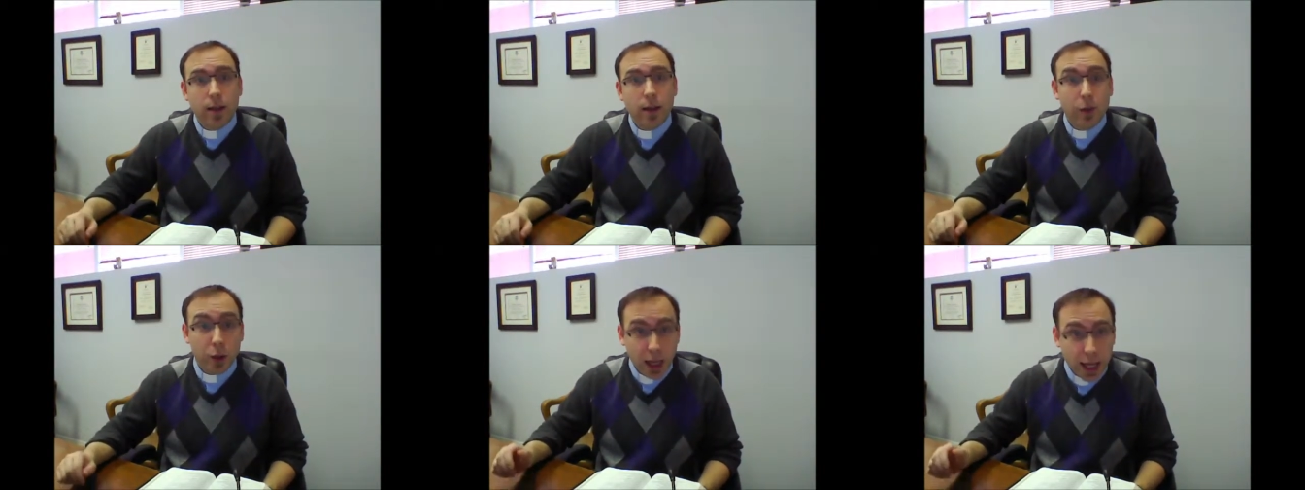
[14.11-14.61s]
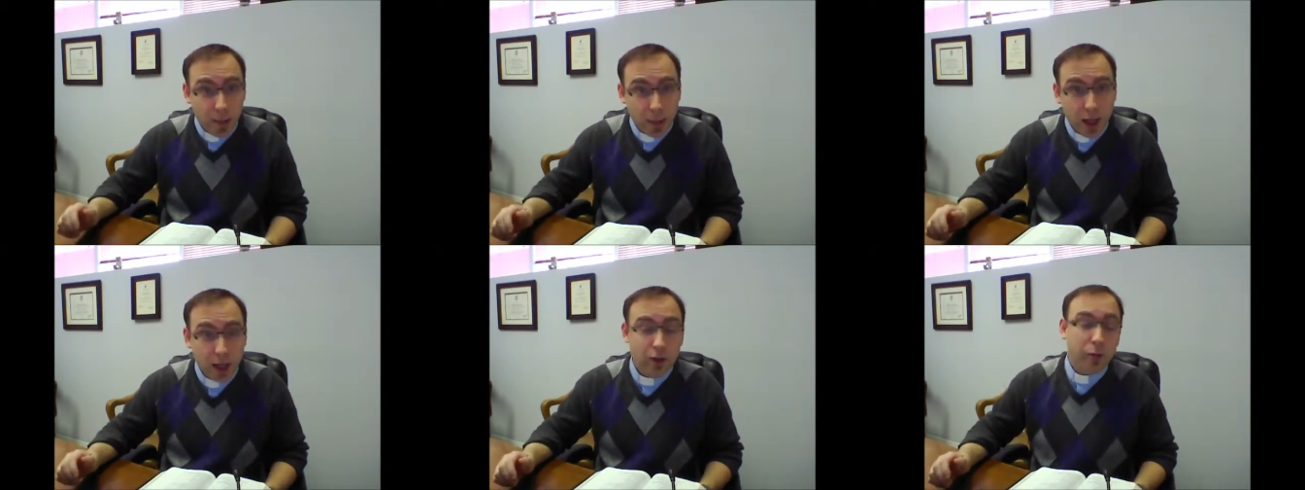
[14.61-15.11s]
If you're like
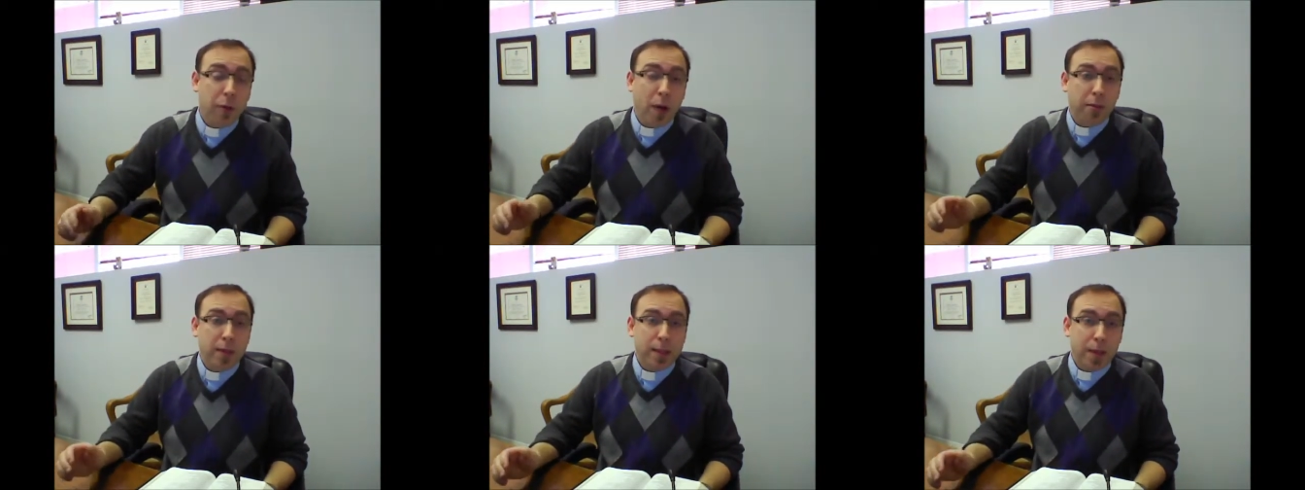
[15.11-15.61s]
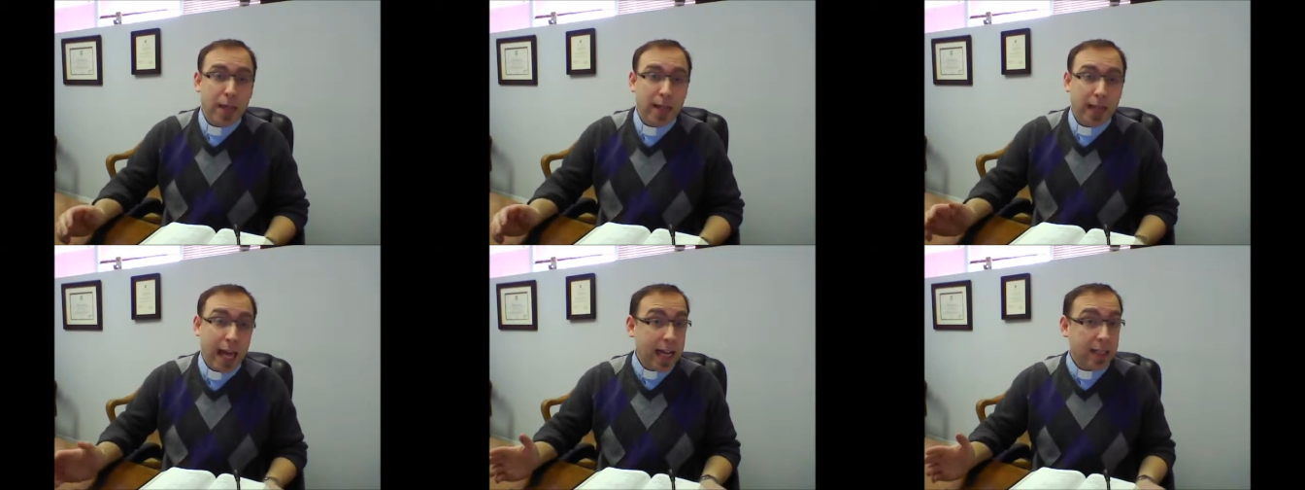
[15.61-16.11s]
me, you've probably spent
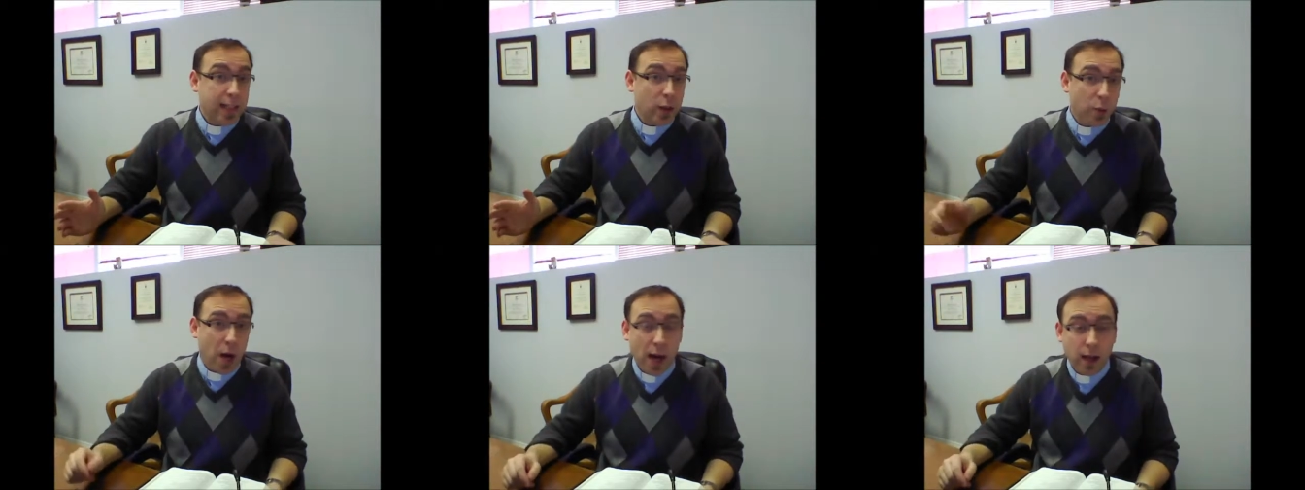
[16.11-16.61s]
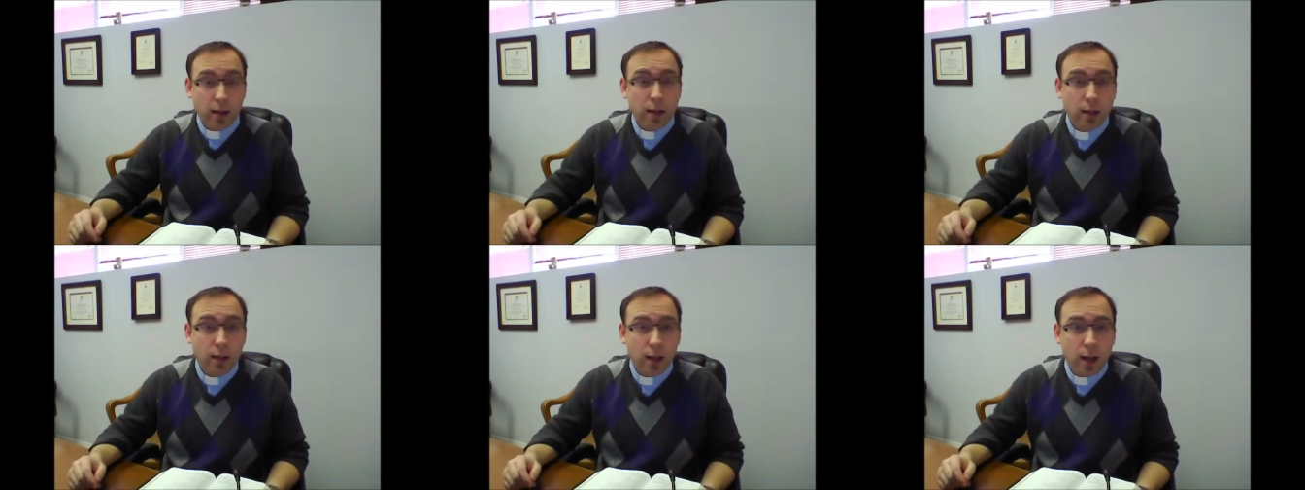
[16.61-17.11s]
the last little while
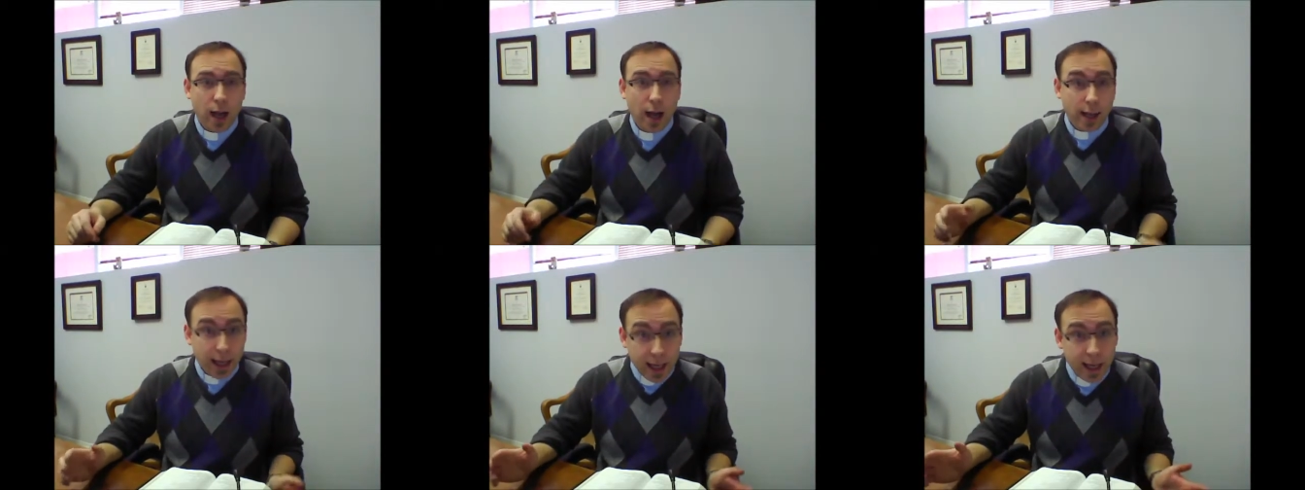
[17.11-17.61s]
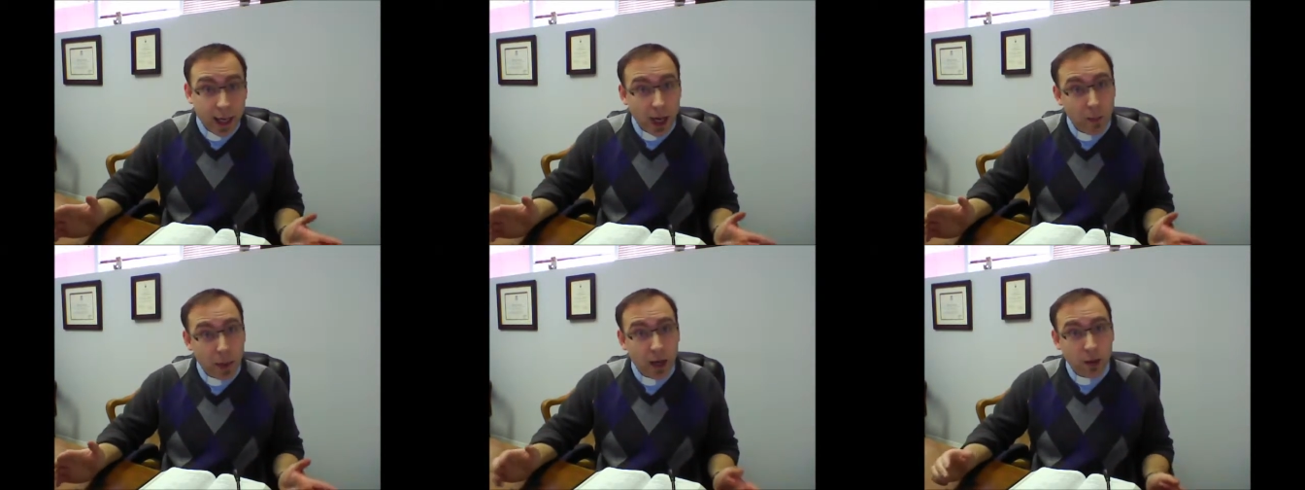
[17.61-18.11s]
uh, thinking
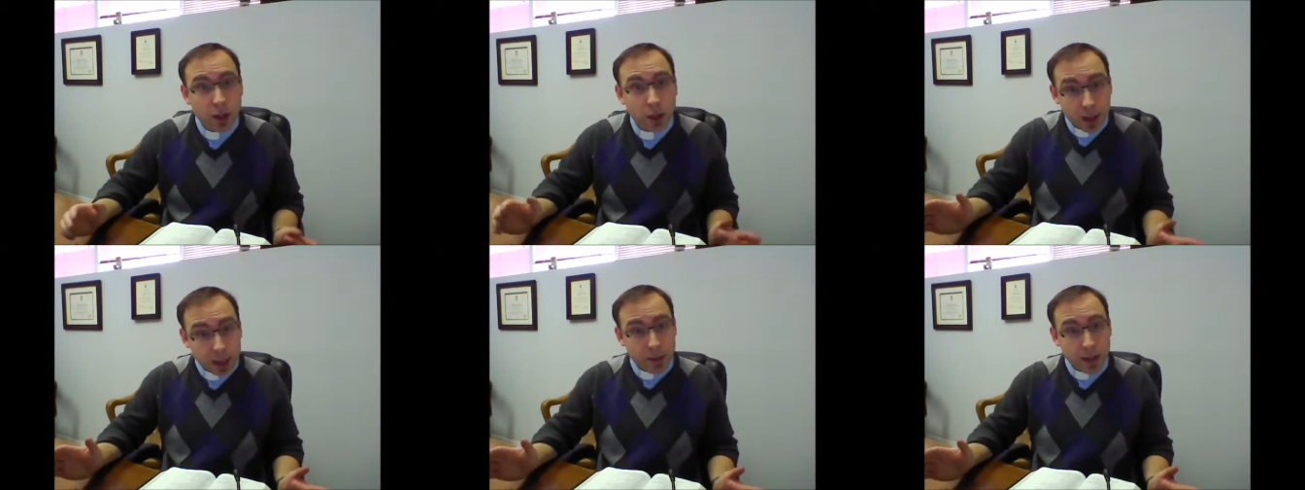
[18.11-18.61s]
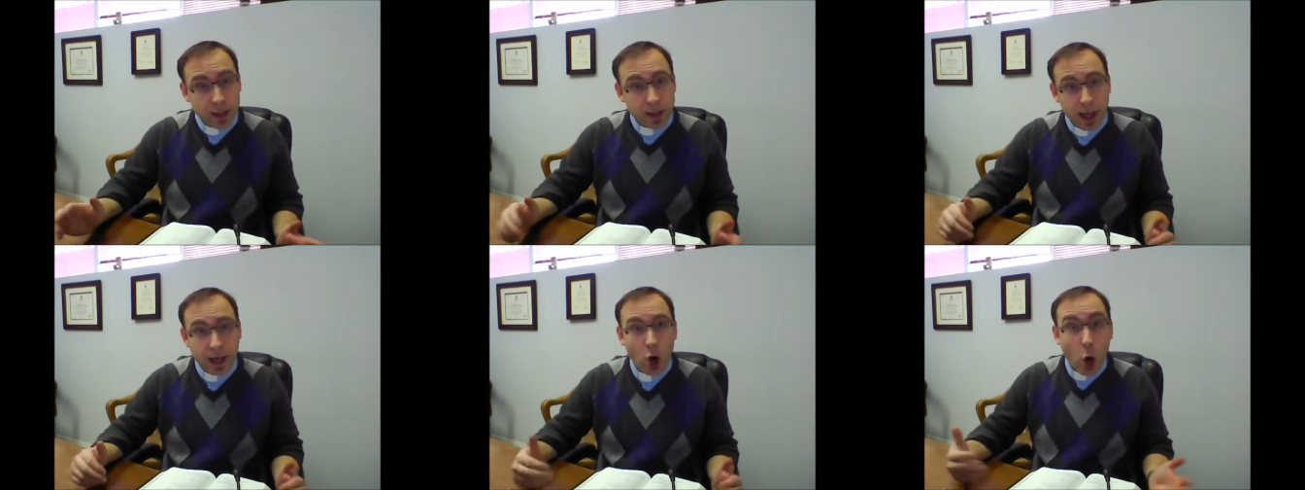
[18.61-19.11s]
about Christmas
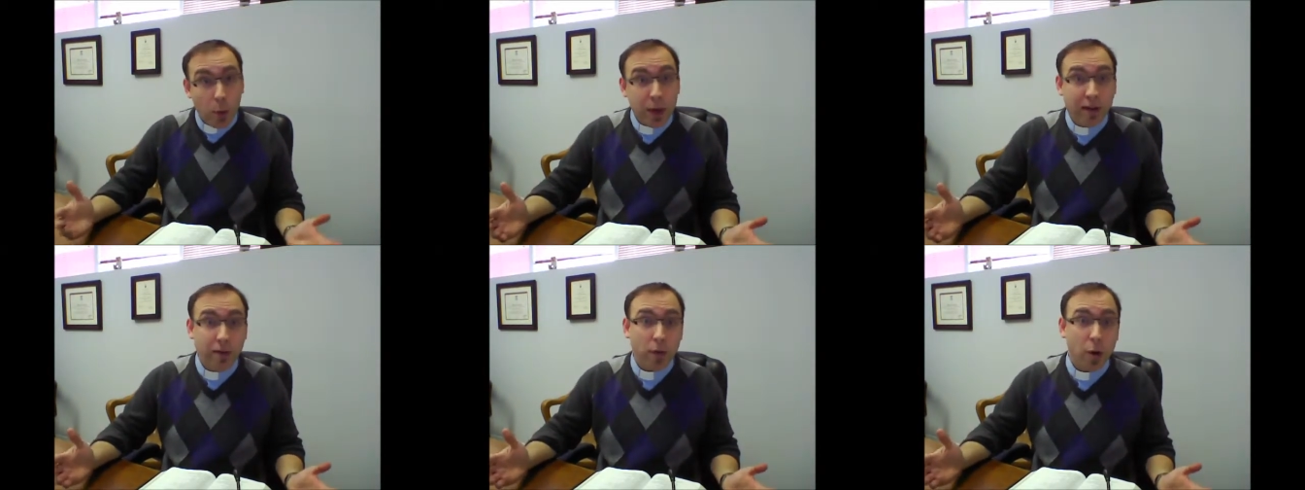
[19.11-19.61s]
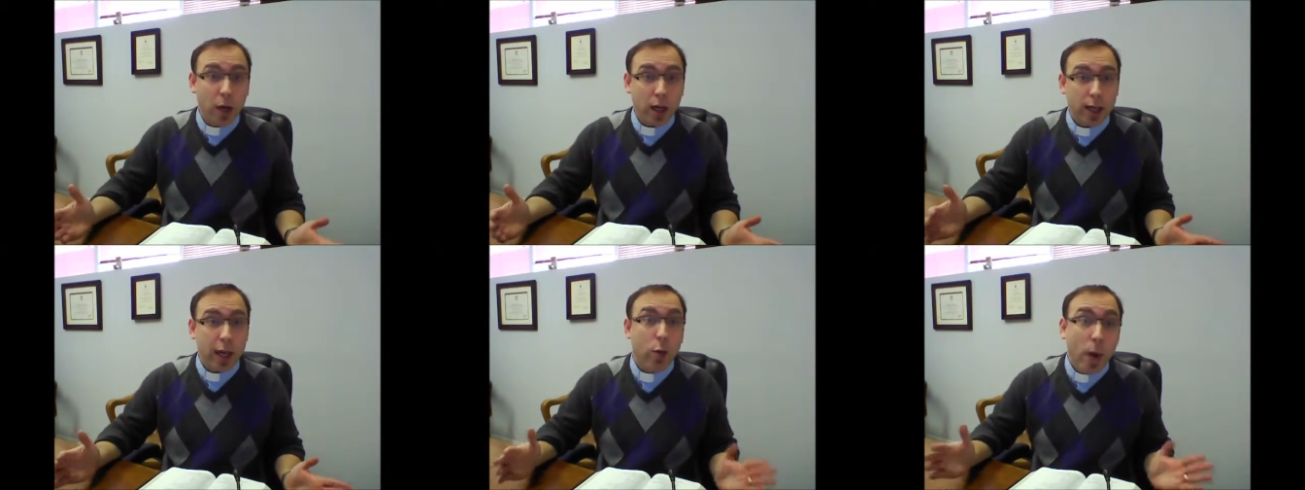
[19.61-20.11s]
and hoping for
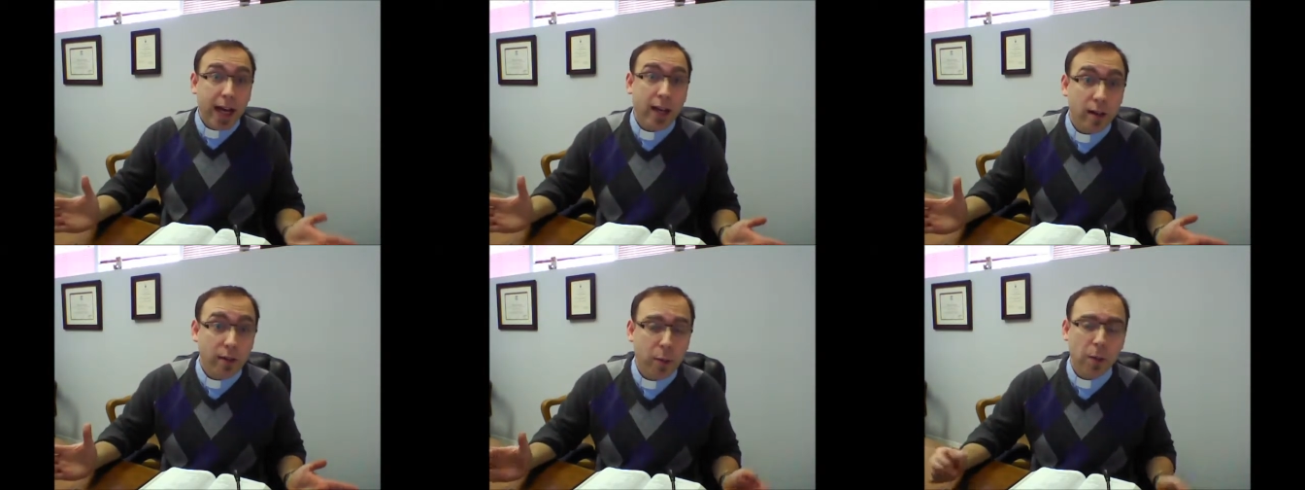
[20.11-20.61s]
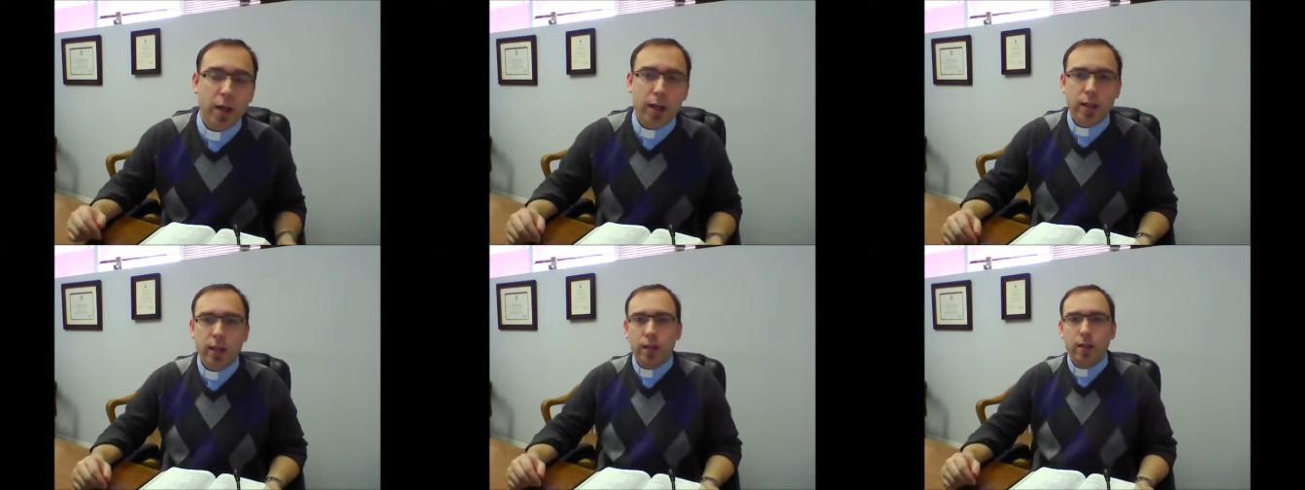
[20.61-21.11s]
it and waiting for
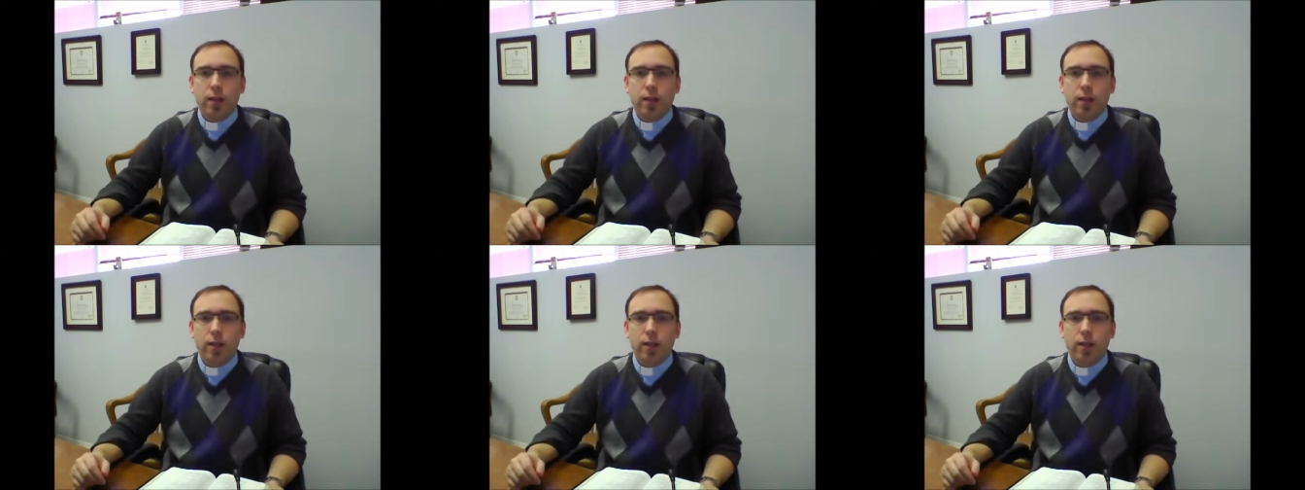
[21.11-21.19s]
it.